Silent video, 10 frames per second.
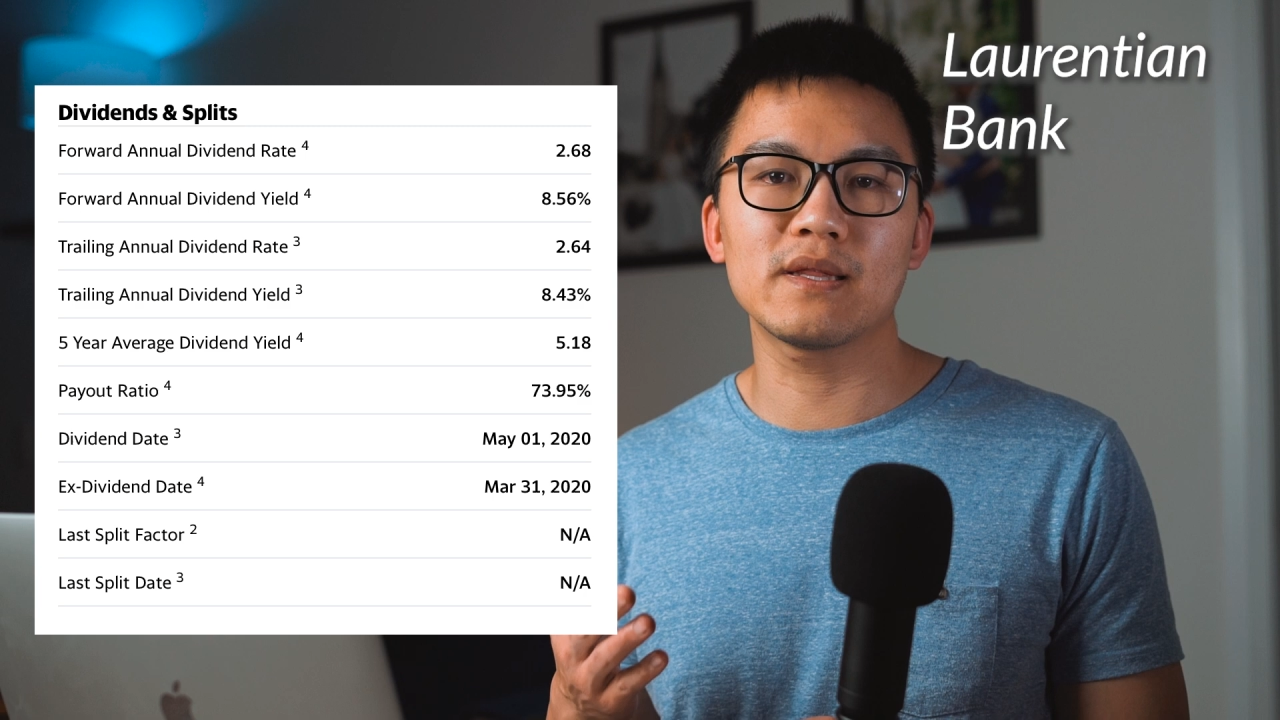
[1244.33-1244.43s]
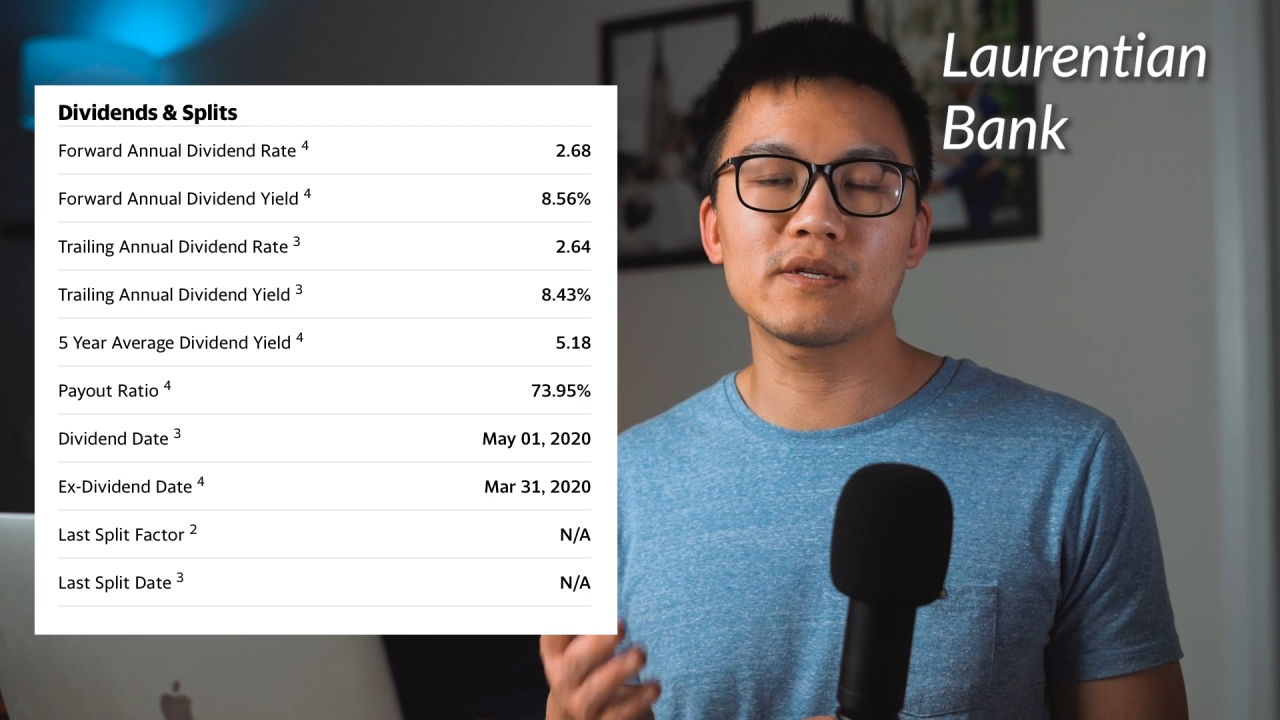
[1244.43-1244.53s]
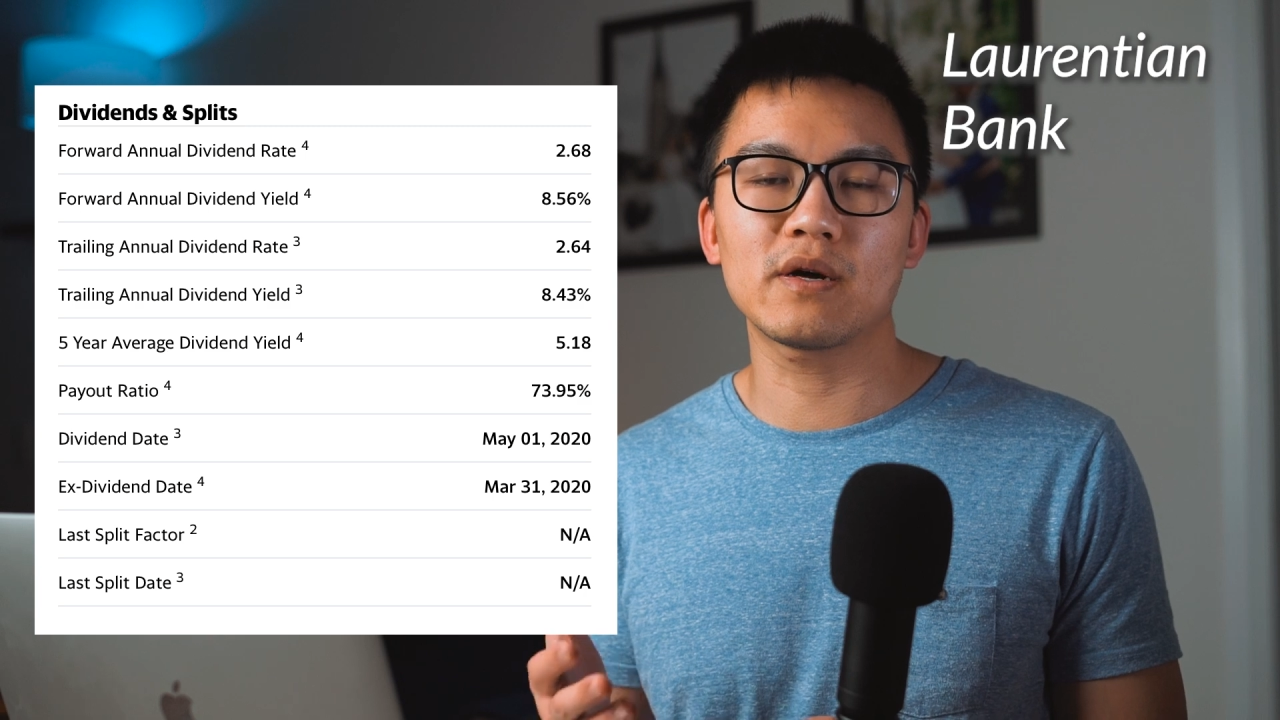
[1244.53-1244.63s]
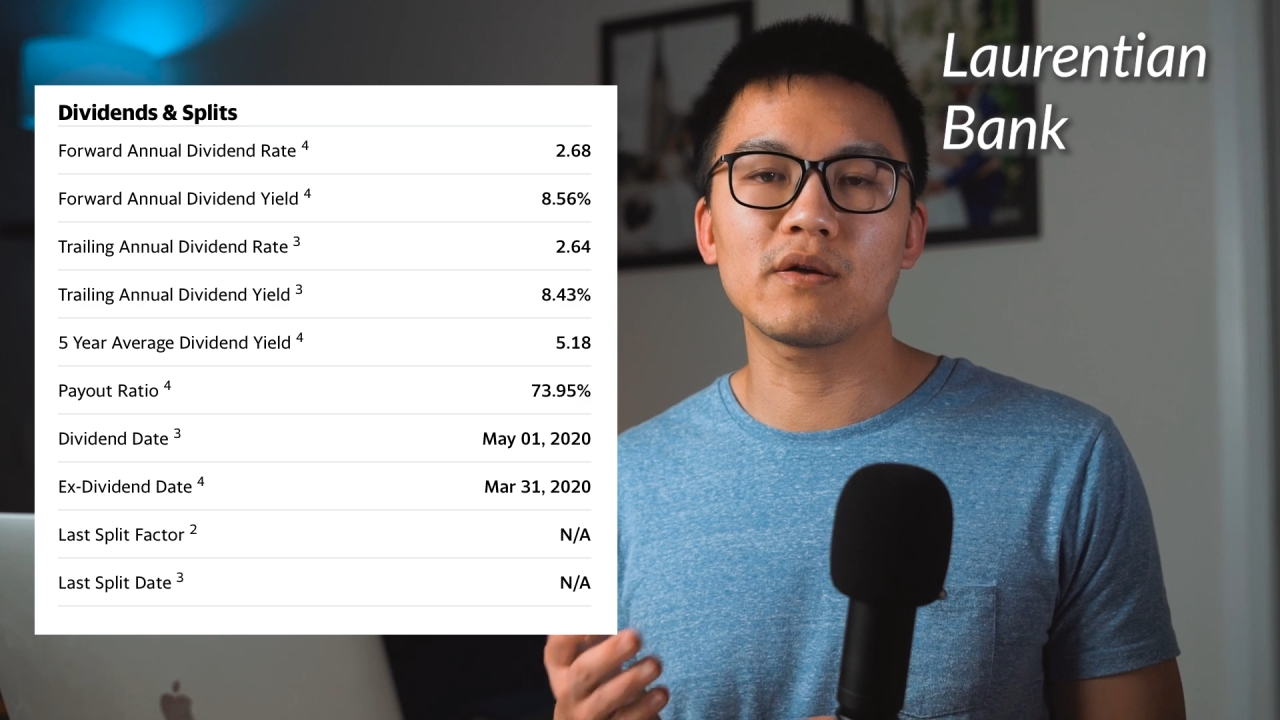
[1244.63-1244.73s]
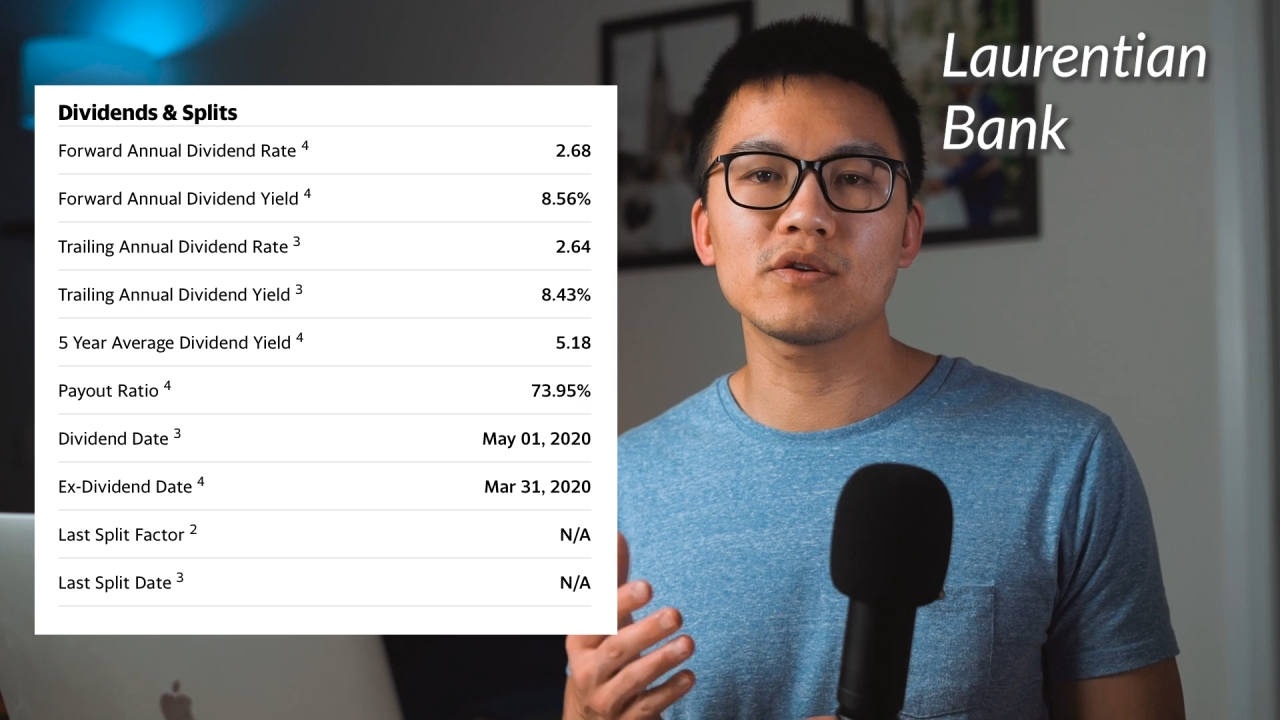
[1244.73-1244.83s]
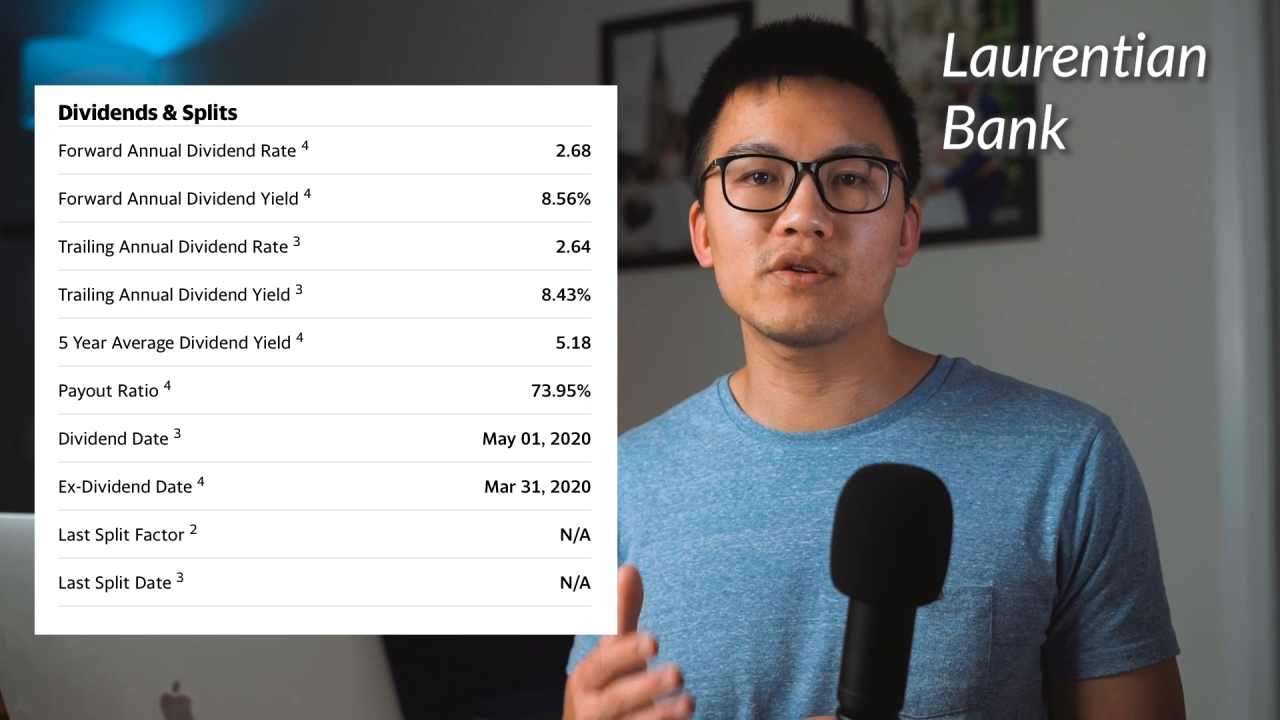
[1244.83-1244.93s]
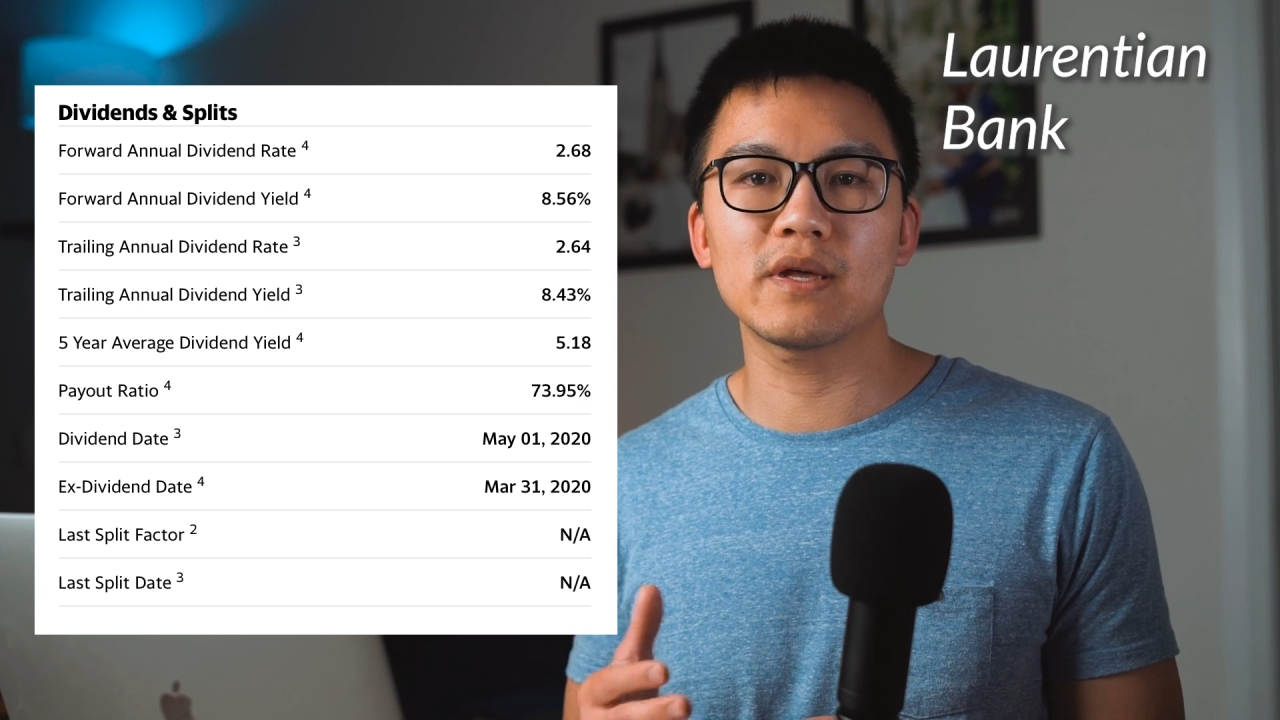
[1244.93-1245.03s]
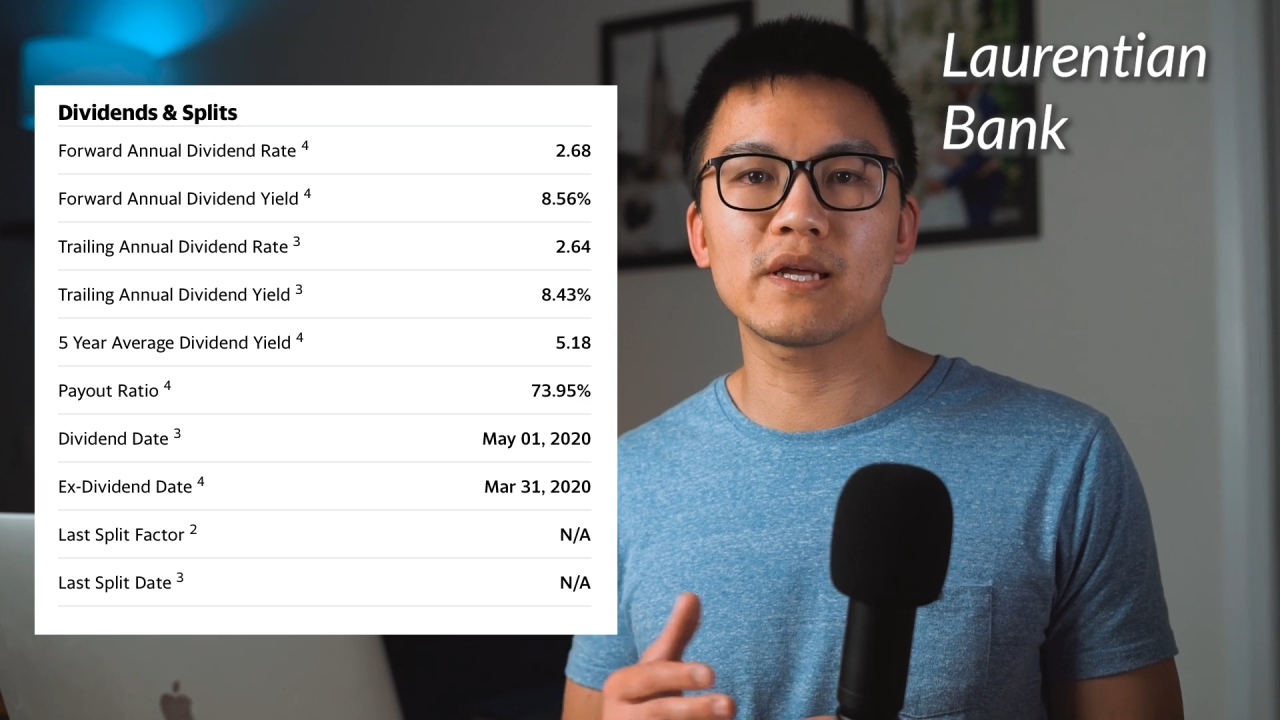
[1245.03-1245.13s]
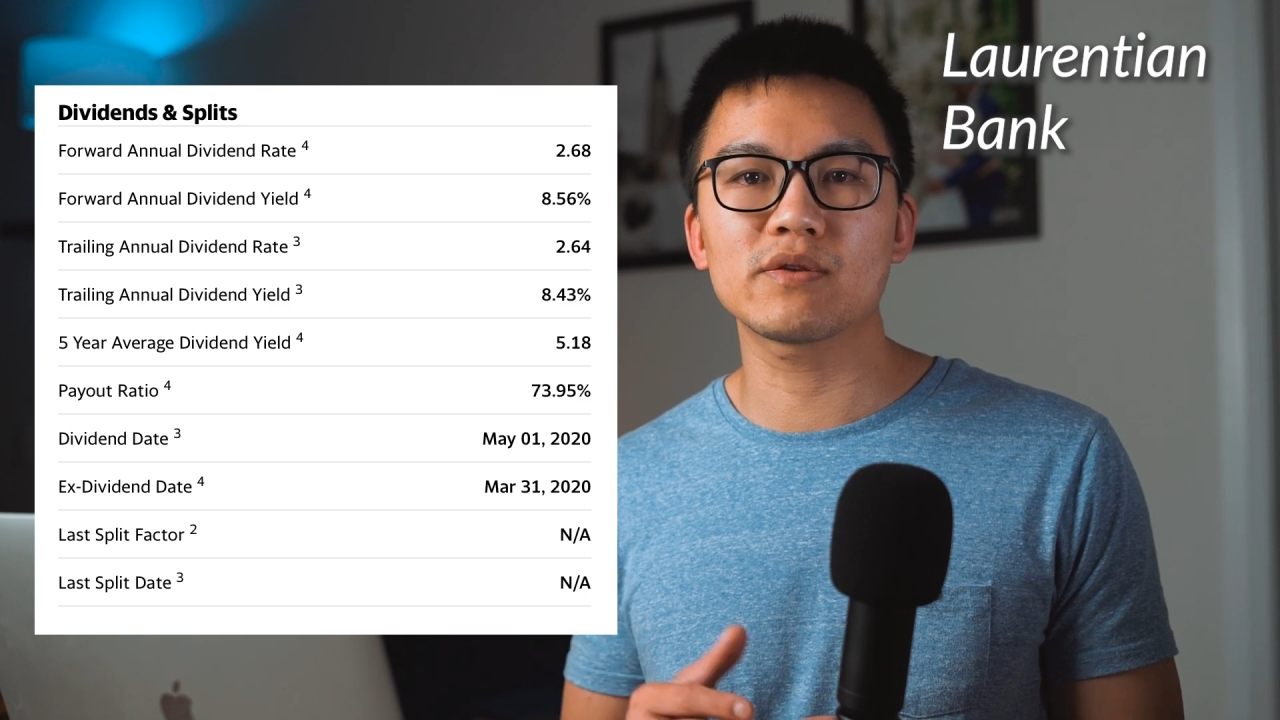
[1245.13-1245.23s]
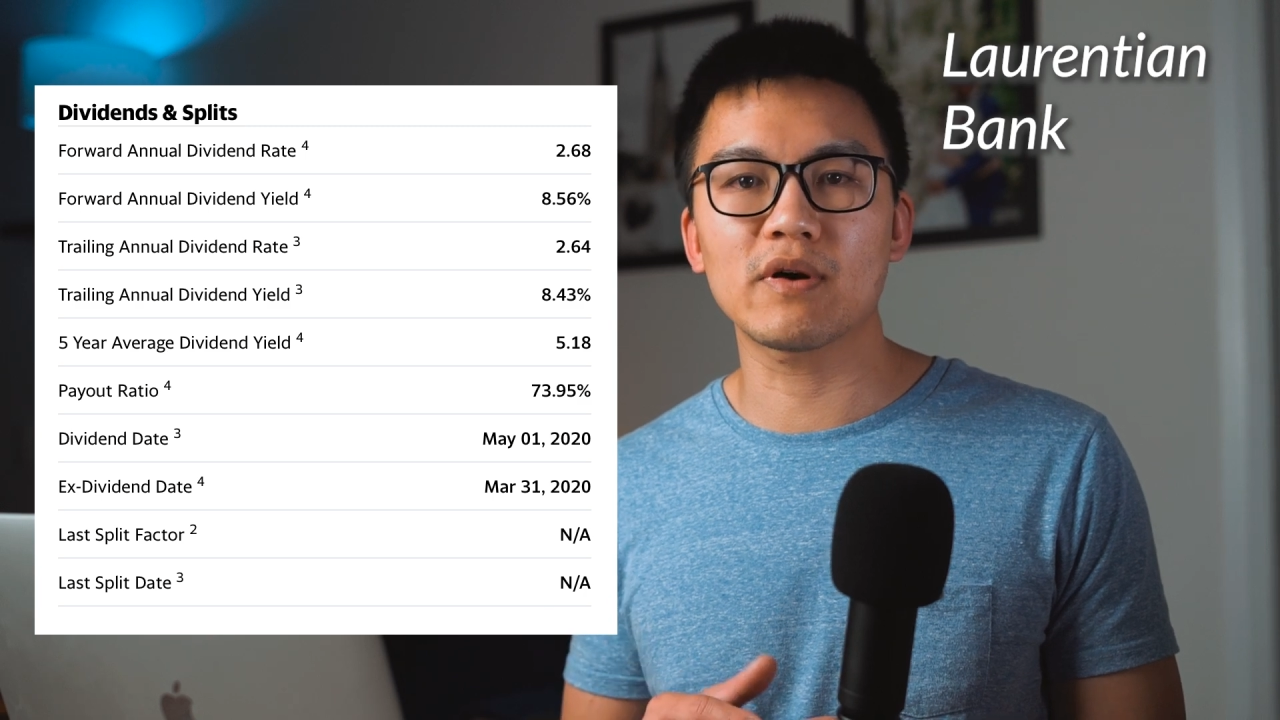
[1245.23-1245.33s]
in the total trailing